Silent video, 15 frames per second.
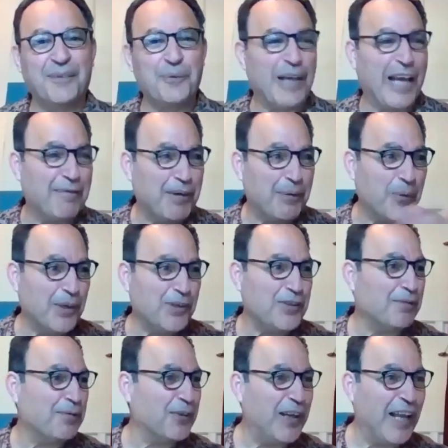We have a
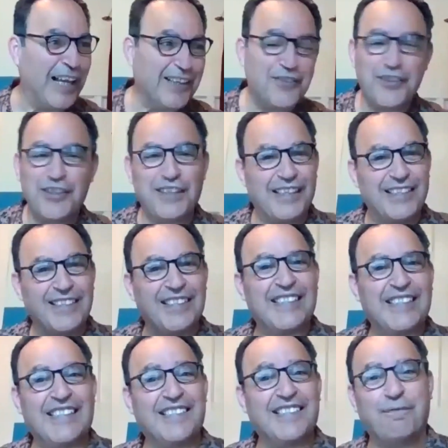wonderful
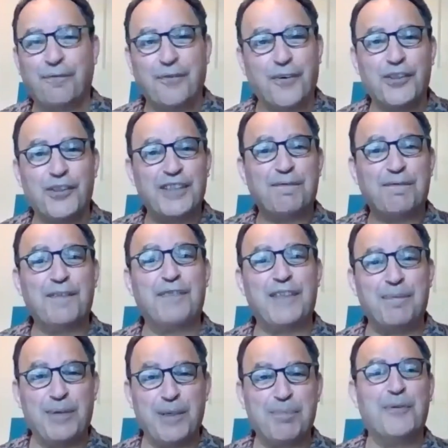
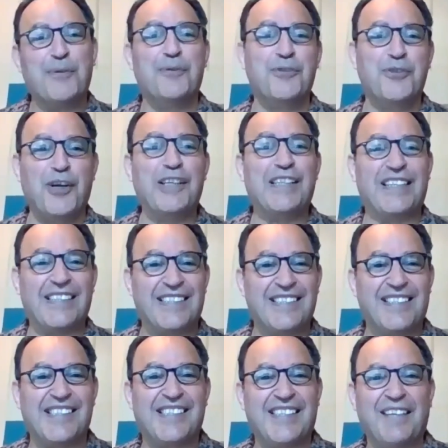140-50 people who joined us
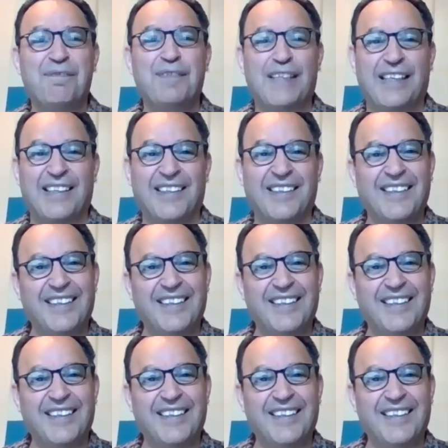this evening.